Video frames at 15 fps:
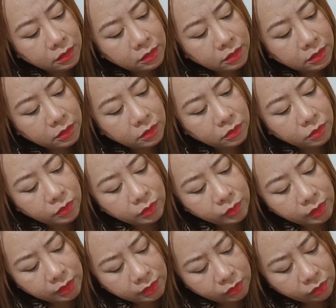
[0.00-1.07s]
So what
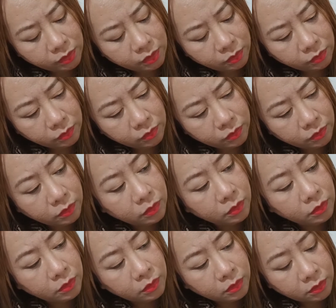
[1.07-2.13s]
will I do
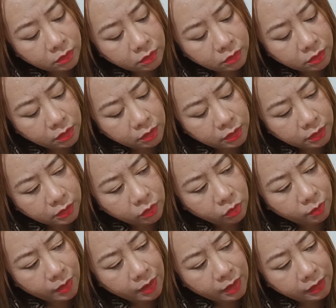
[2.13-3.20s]
now? So I just go
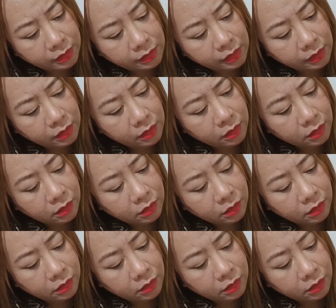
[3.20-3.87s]
back, I think.